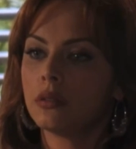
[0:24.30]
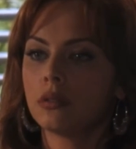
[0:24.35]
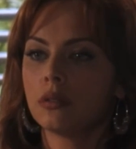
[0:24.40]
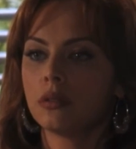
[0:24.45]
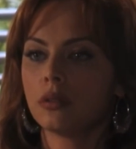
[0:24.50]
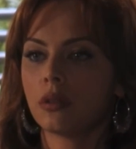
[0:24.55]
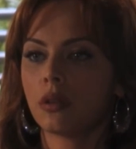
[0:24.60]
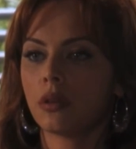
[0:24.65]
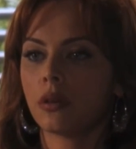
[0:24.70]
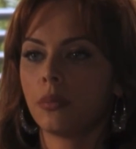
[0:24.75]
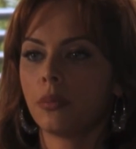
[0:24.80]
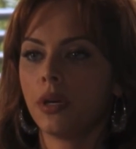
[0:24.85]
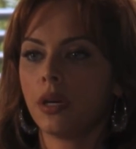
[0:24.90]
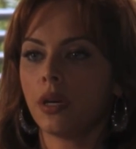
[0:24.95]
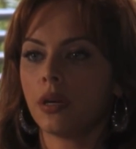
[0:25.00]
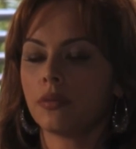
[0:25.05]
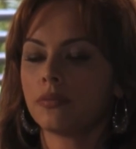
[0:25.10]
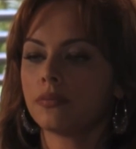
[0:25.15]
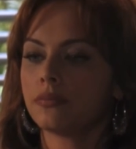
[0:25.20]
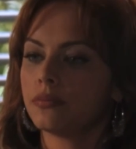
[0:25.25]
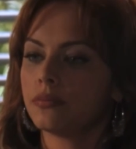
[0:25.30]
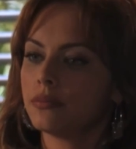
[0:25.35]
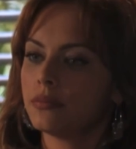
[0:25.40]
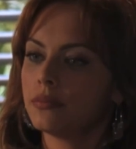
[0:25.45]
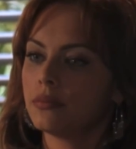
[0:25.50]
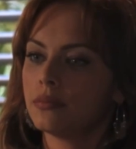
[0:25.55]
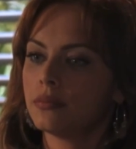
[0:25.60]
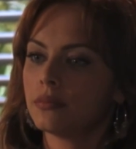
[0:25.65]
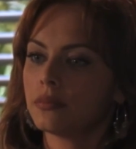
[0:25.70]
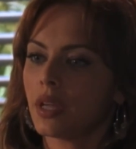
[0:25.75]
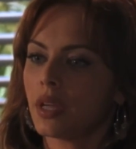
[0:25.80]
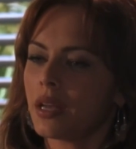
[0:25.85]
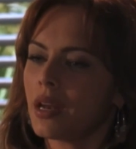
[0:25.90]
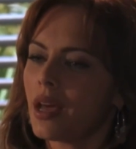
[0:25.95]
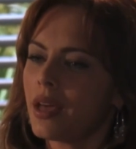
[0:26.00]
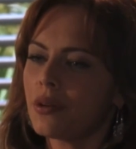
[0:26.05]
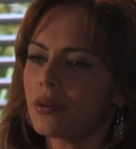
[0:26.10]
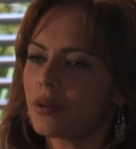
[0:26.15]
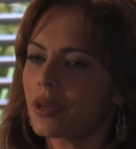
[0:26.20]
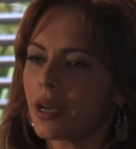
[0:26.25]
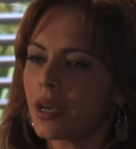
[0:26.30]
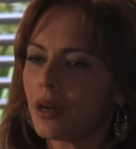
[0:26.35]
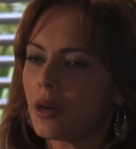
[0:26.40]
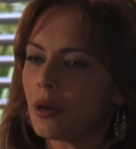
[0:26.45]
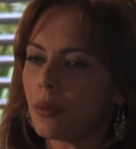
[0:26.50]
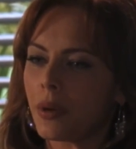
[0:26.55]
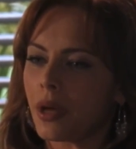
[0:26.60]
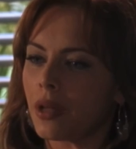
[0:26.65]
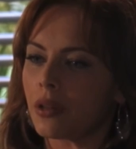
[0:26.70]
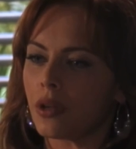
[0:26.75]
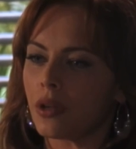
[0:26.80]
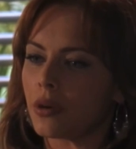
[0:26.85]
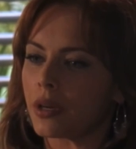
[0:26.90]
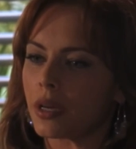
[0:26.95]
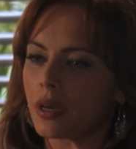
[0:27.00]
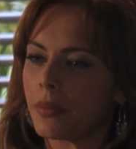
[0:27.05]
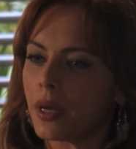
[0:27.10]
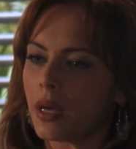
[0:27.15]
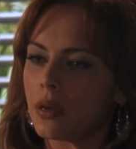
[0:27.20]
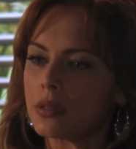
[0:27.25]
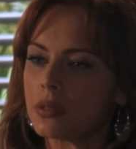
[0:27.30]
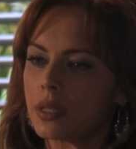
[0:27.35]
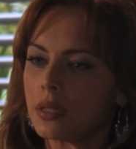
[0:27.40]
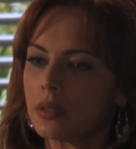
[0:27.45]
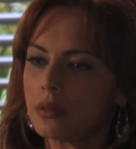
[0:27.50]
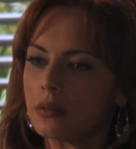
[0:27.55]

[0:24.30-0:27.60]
They're me. And I don't care about low income housing.